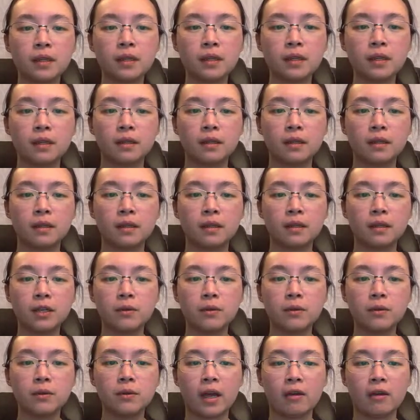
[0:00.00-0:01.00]
Then you
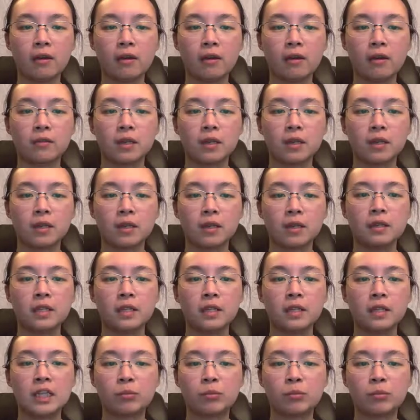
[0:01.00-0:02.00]
have
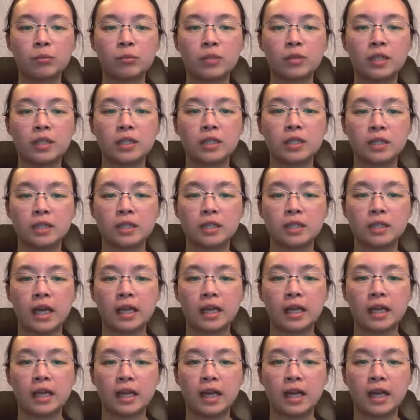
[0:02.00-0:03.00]
these proteins at
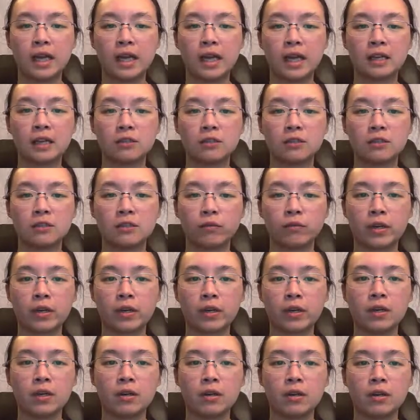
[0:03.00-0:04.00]
the ends over
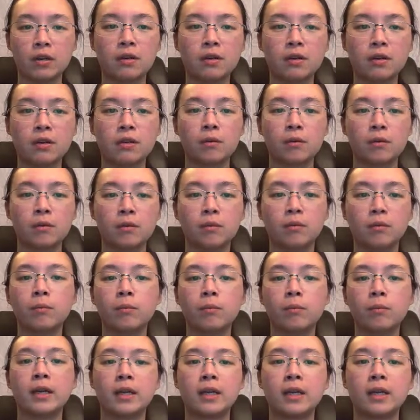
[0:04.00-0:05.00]
here
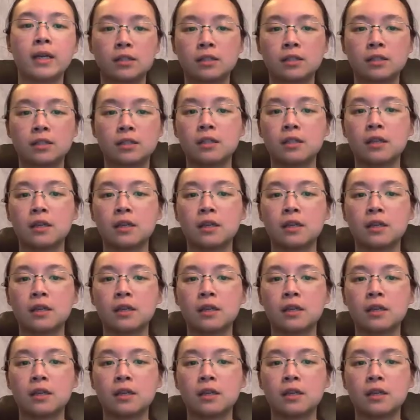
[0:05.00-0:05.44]
when it's